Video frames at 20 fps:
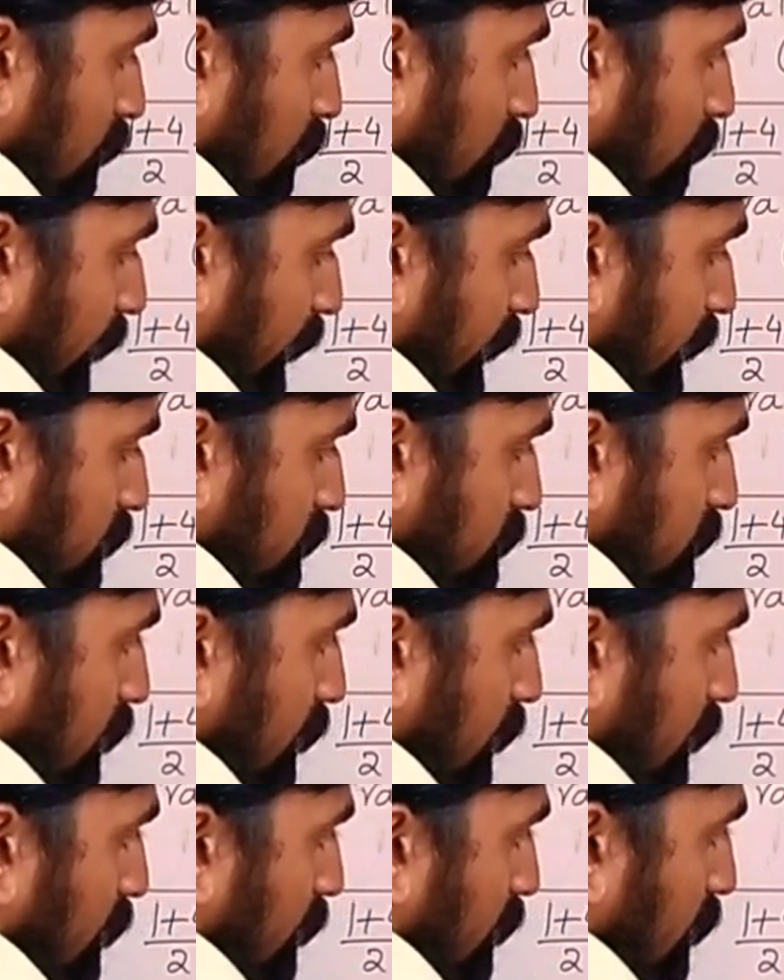minus
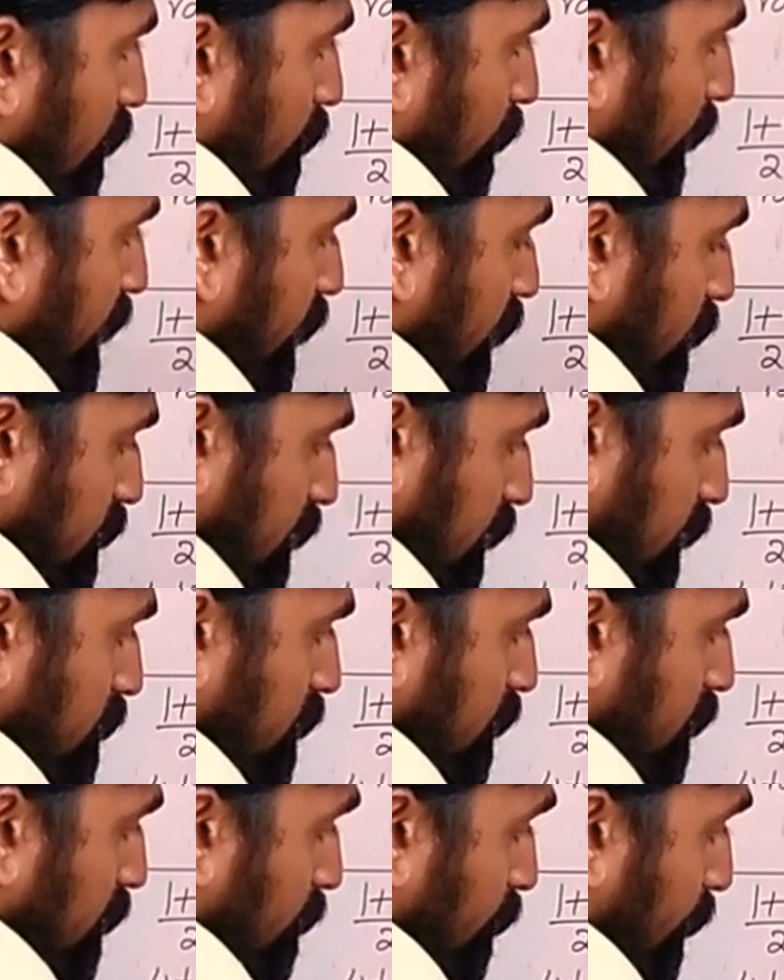3 minus
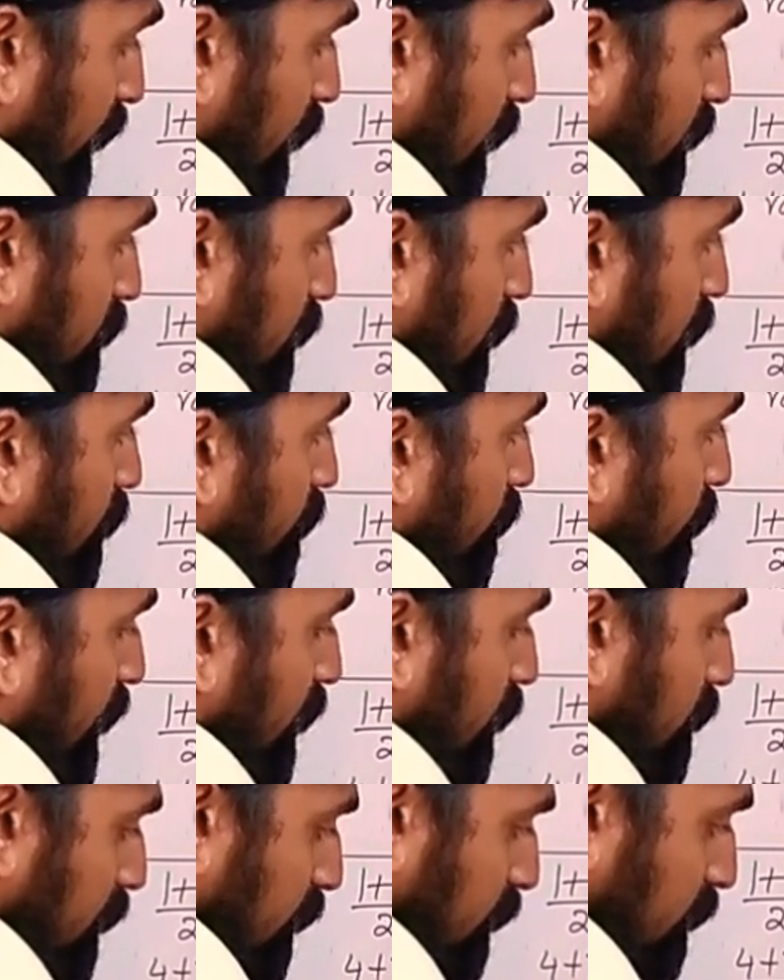6 minus 3
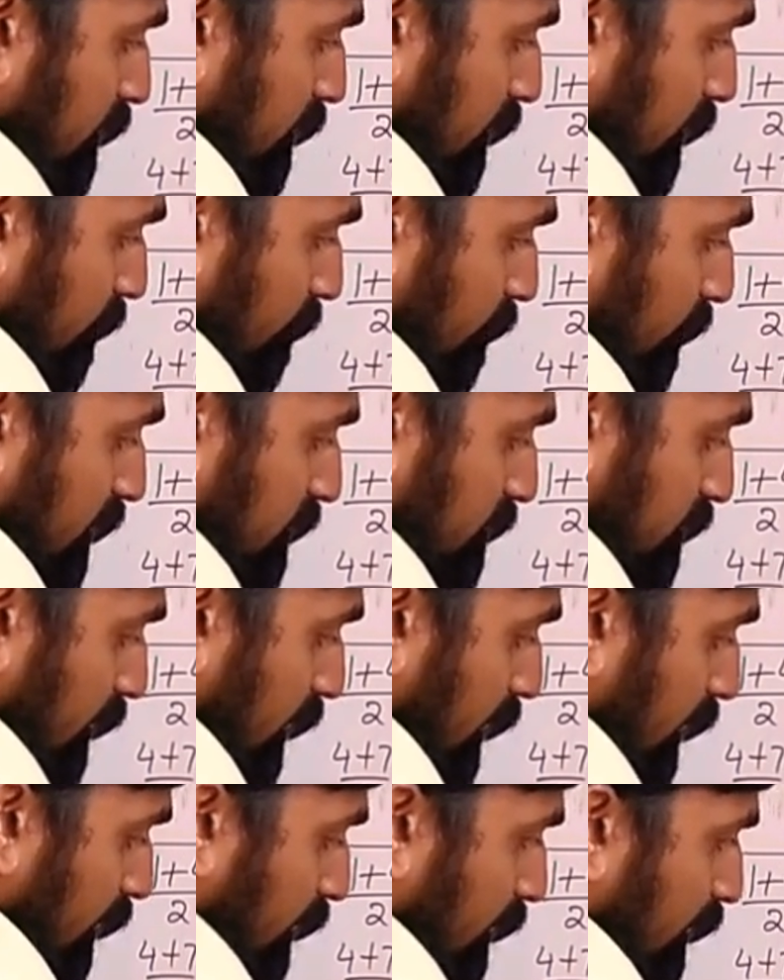minus 6 plus
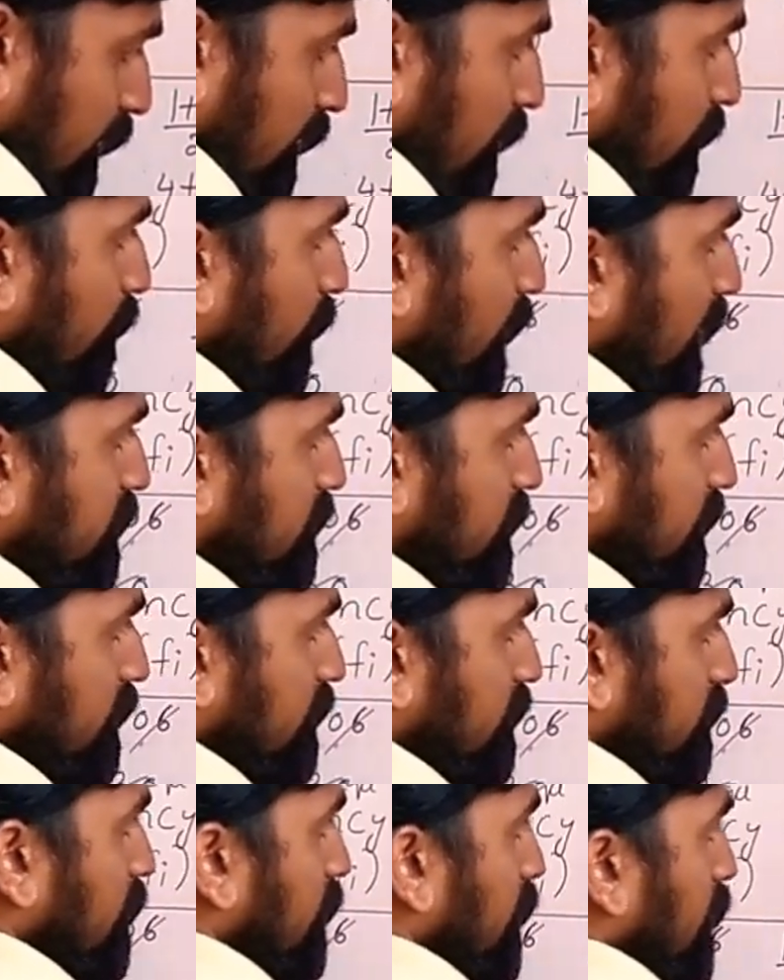3 plus
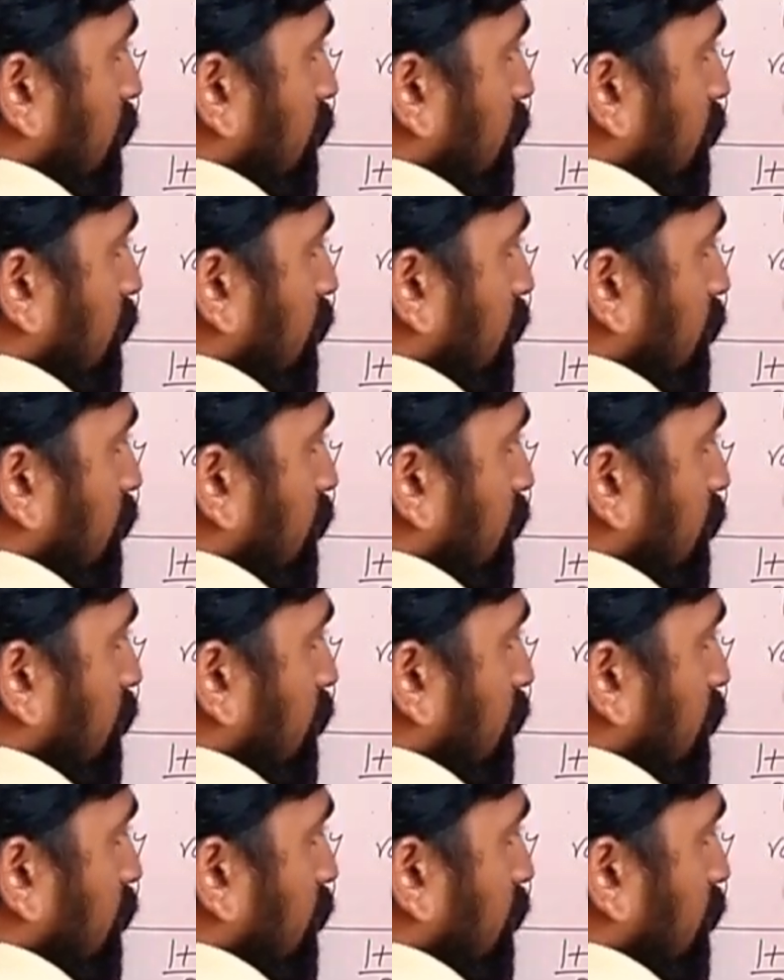6.